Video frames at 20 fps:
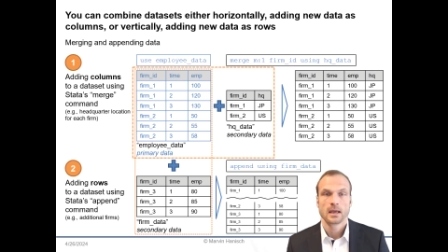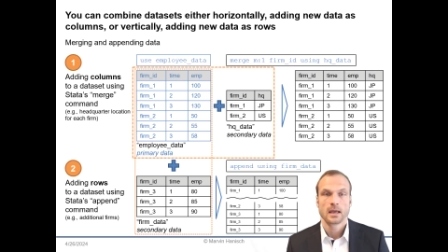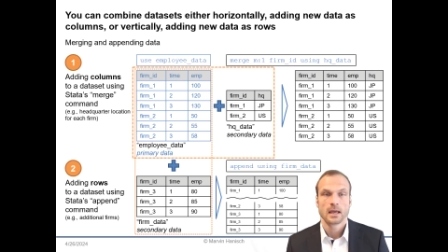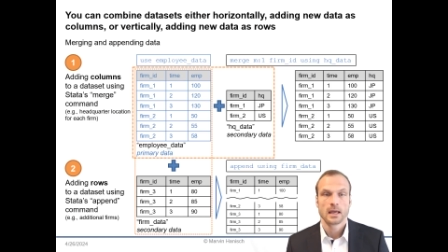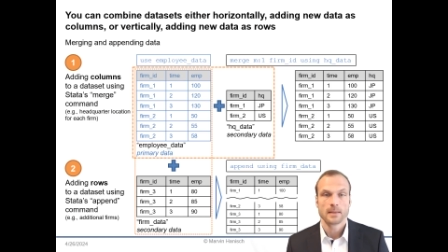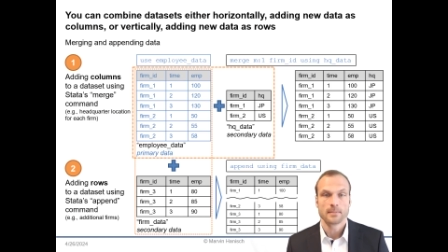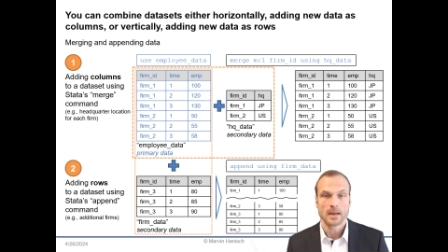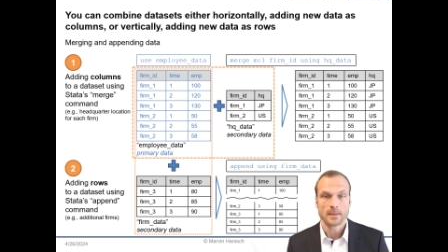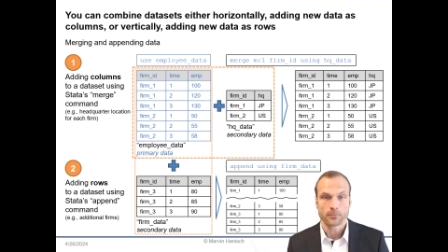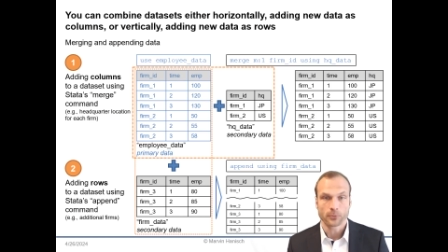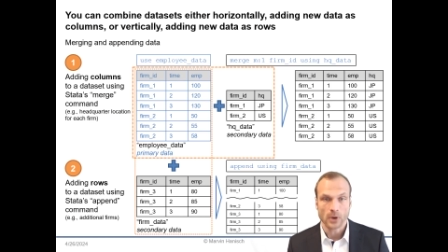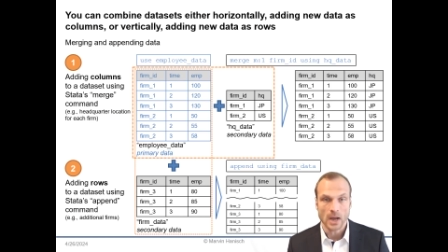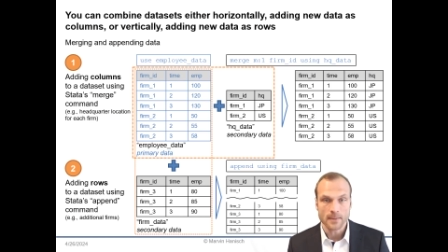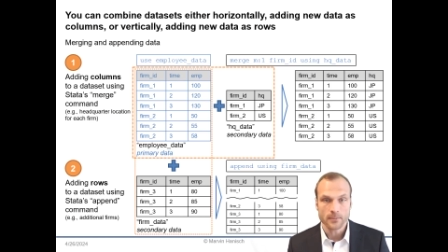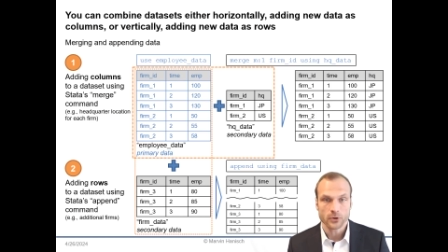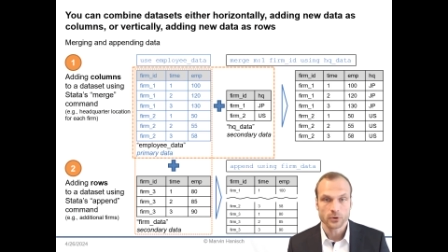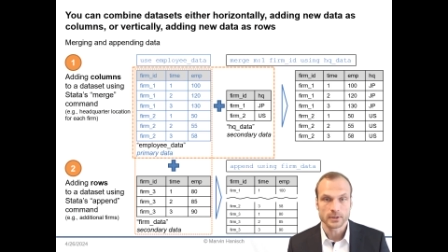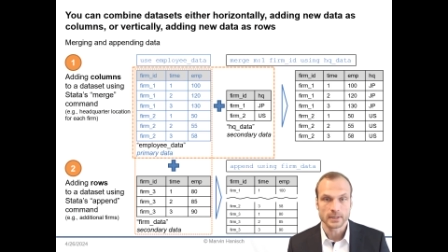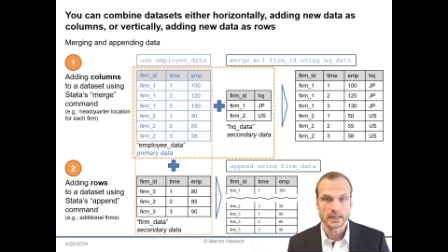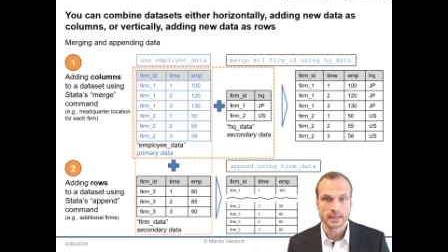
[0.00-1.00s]
By
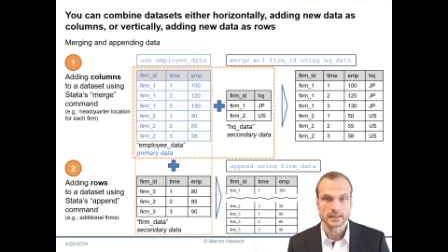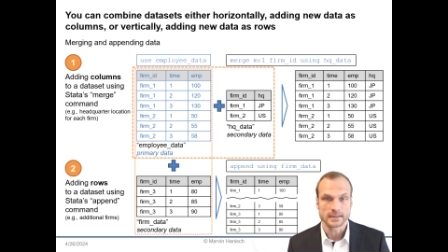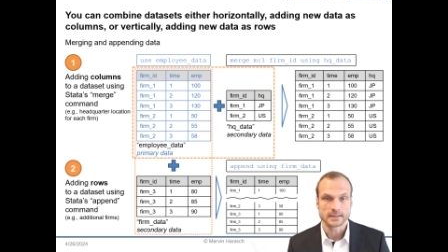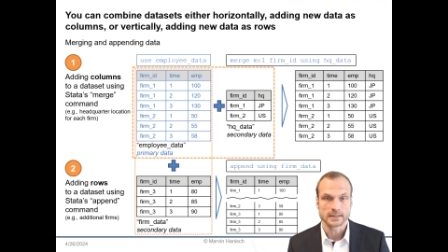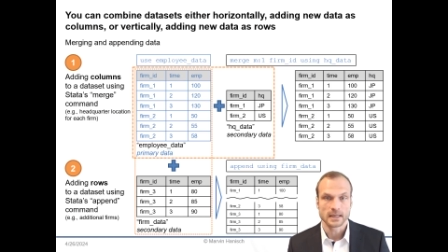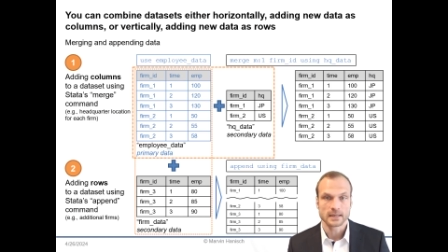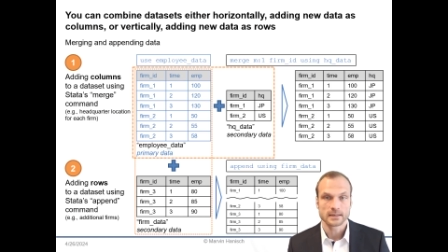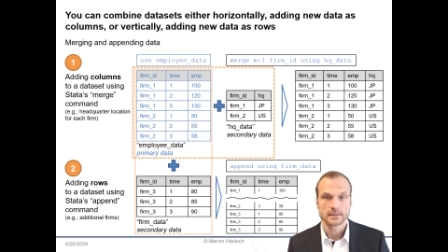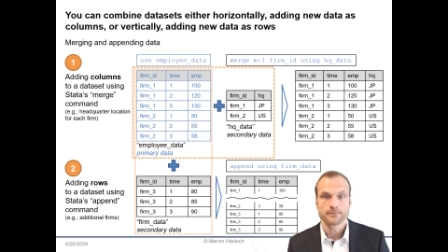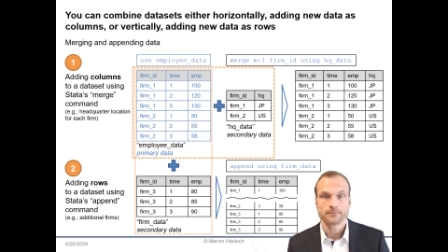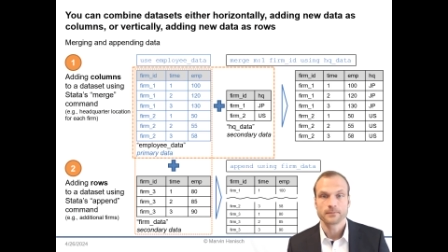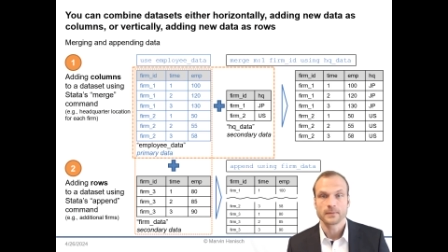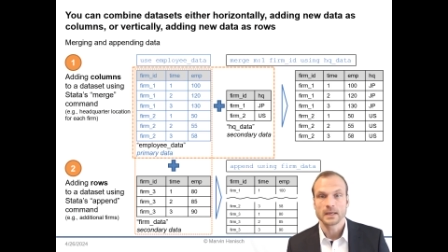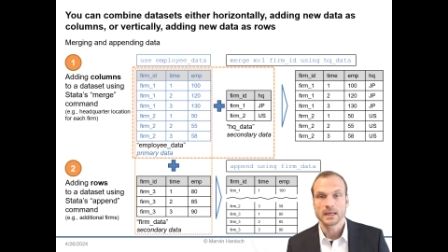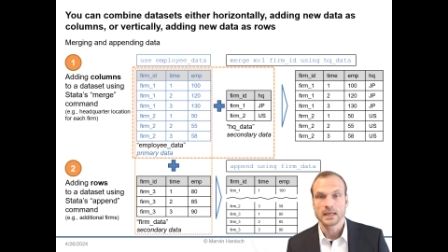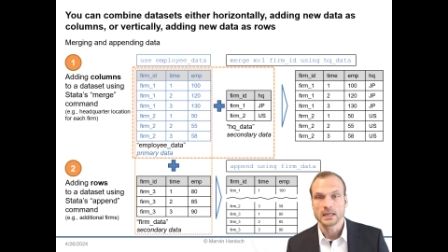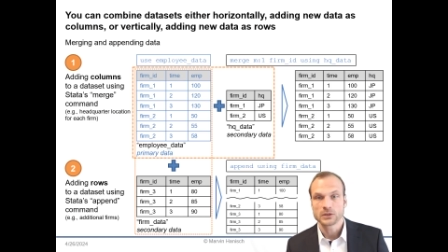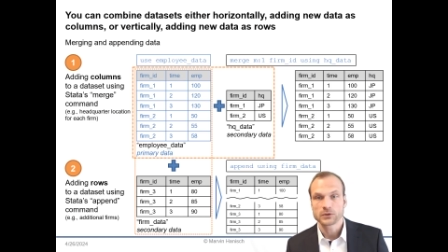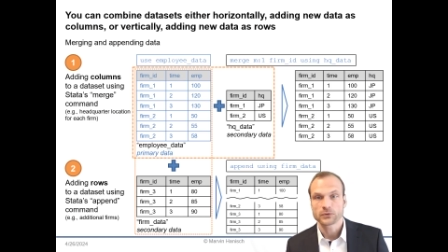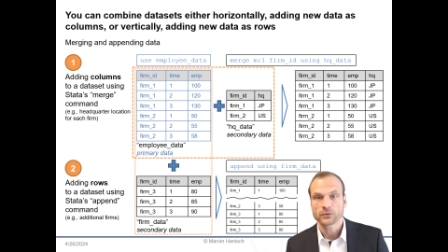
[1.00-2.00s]
primary data set,
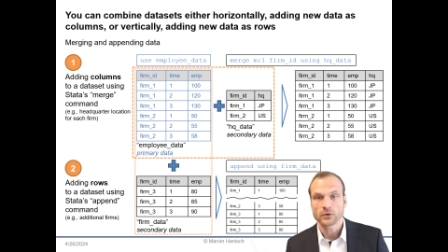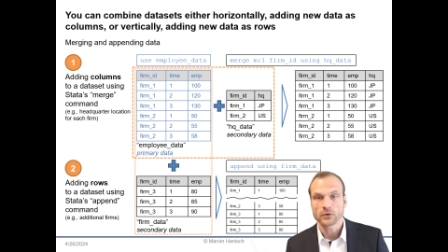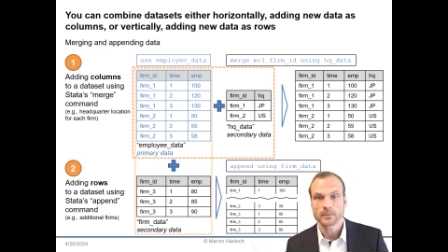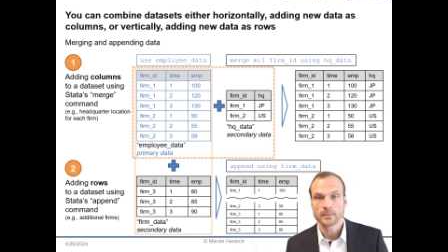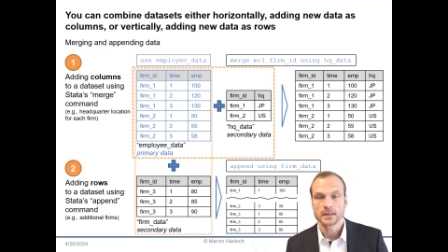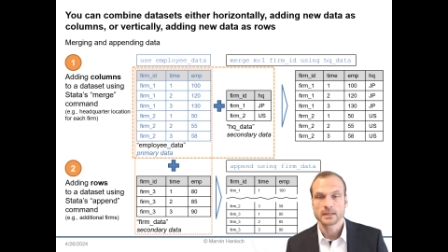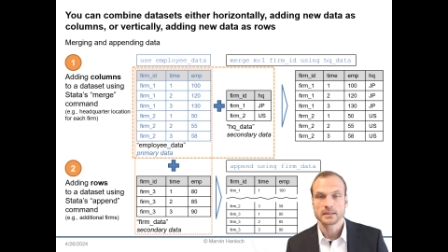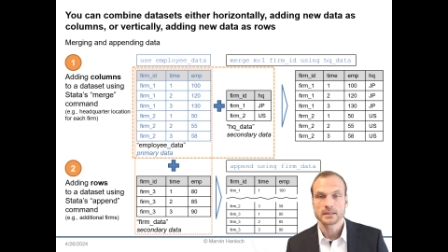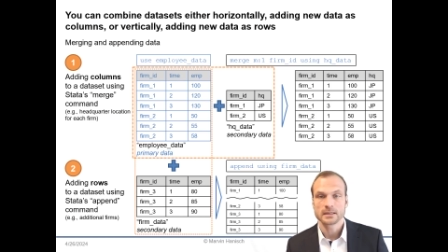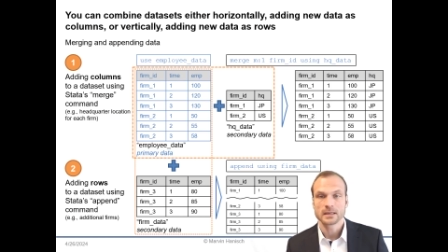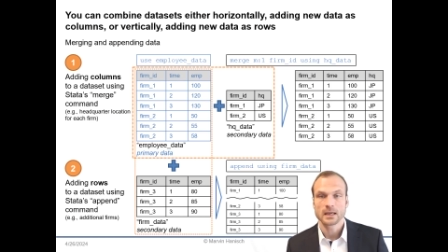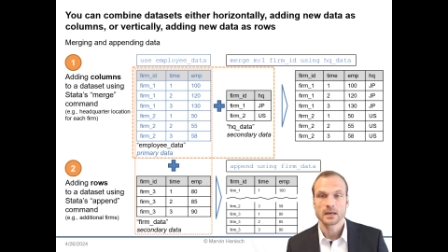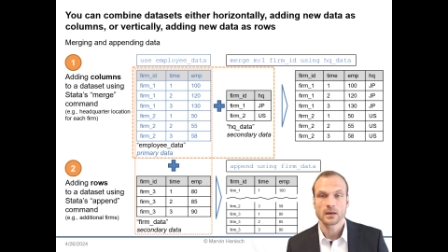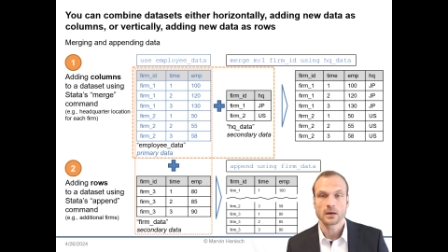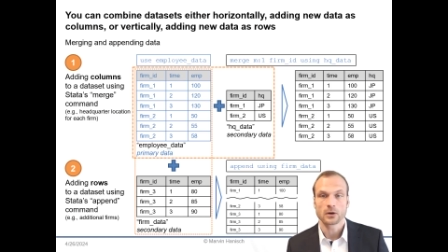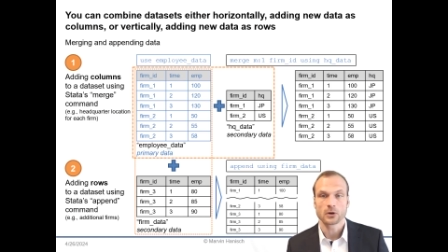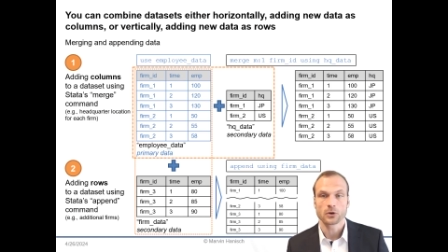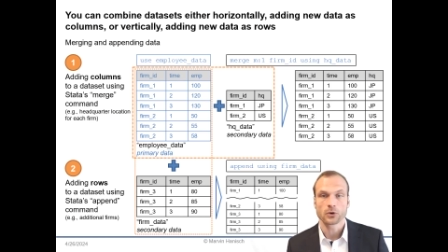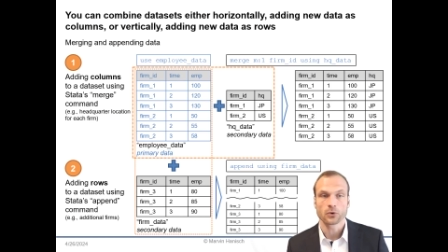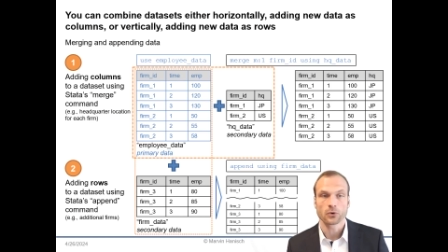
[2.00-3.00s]
each firm ID can
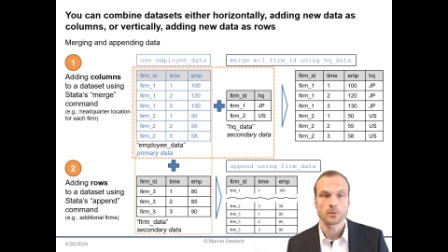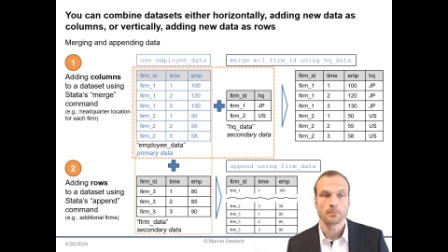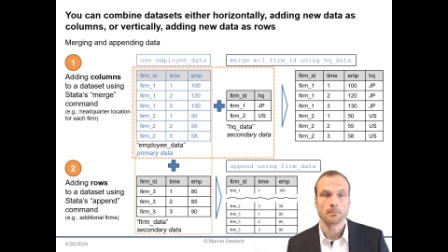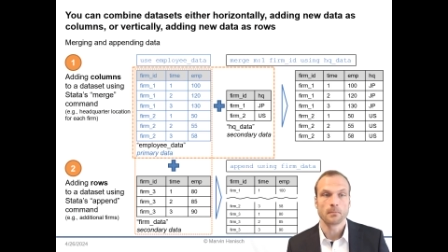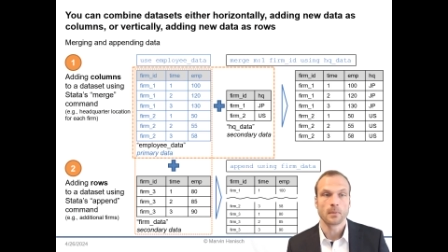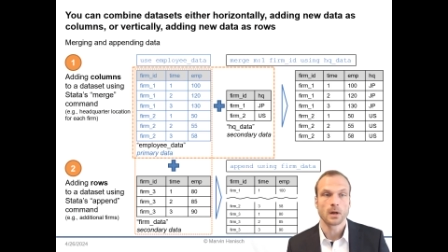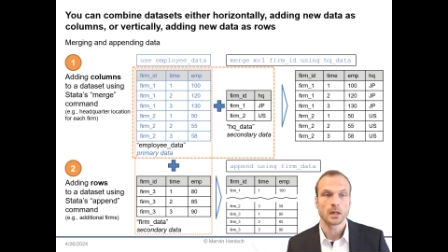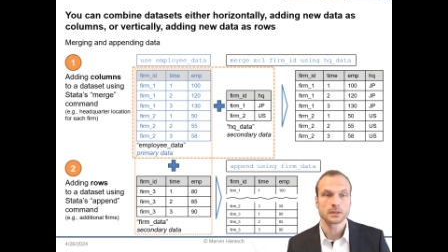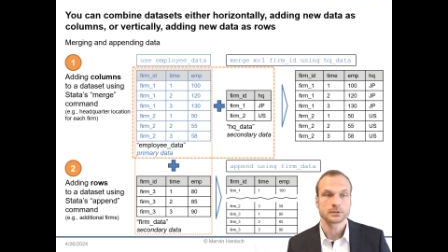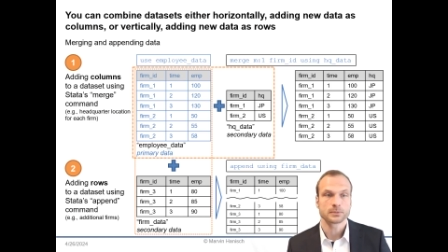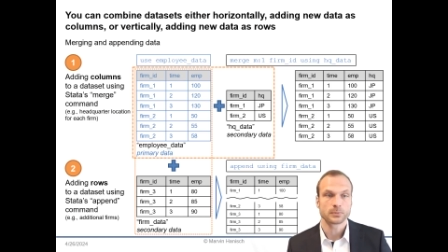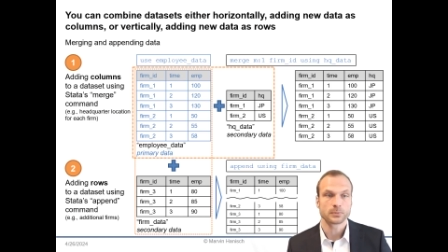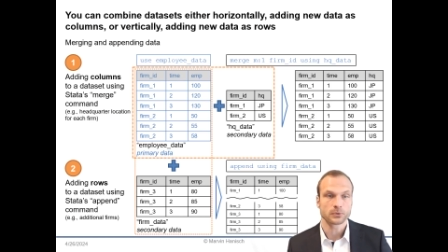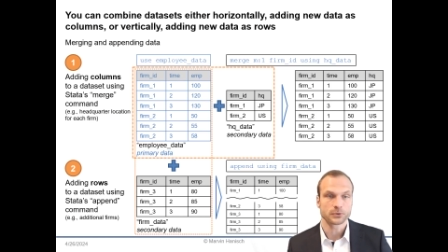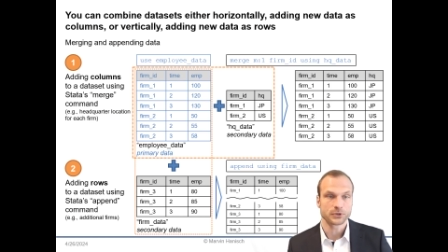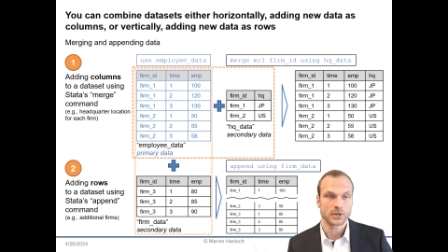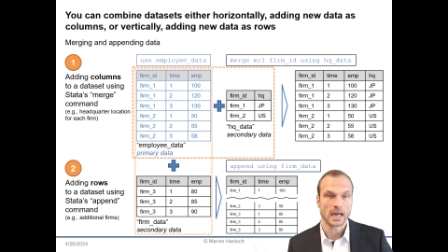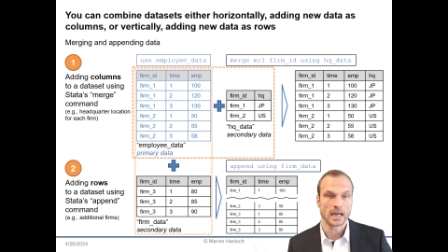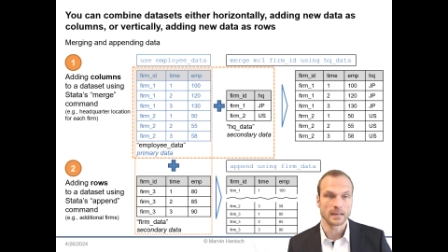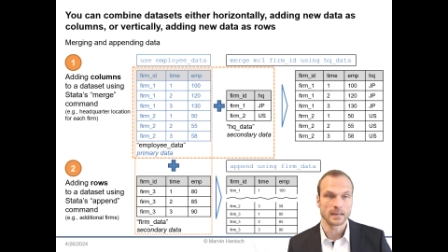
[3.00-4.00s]
occur multiple
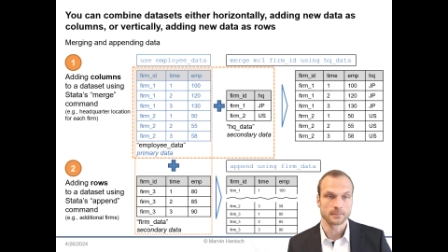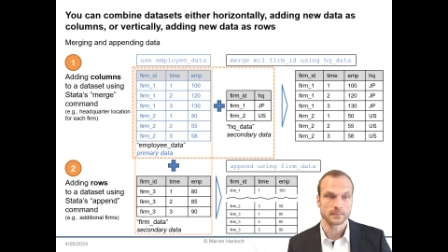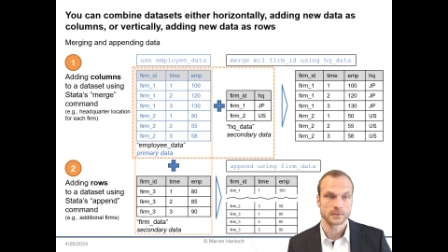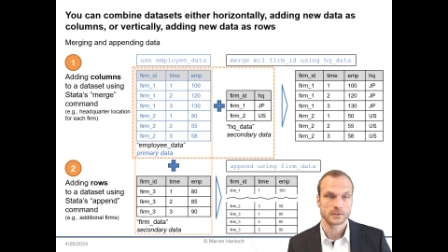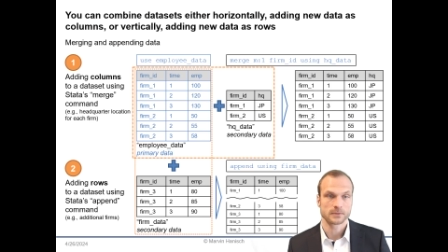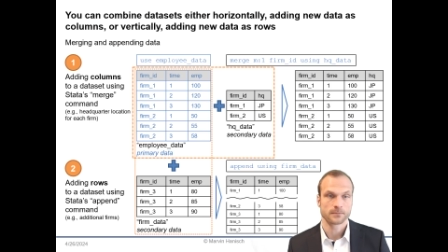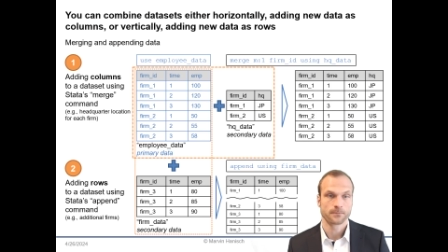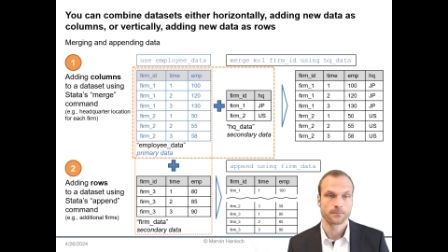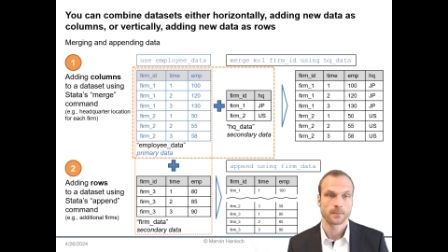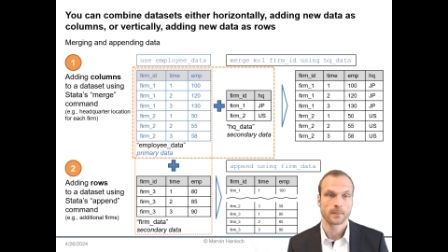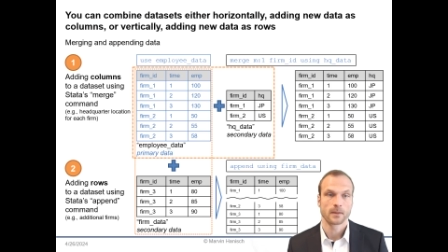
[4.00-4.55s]
times,